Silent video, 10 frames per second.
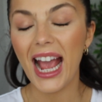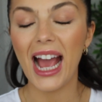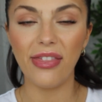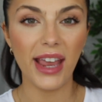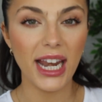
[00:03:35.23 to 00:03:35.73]

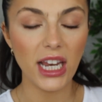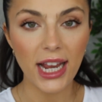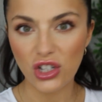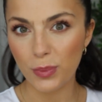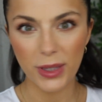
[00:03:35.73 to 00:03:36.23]
and then
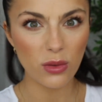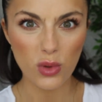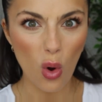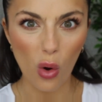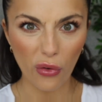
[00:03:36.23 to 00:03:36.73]
it just
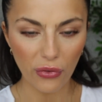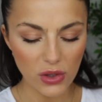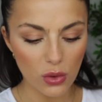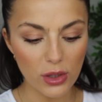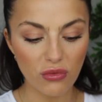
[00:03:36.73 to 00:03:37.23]
peels off.
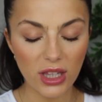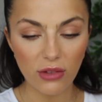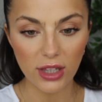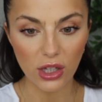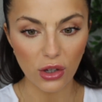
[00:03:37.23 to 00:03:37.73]
So it's
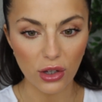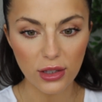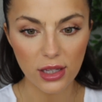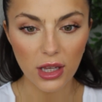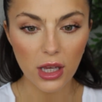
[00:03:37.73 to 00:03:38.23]
really good.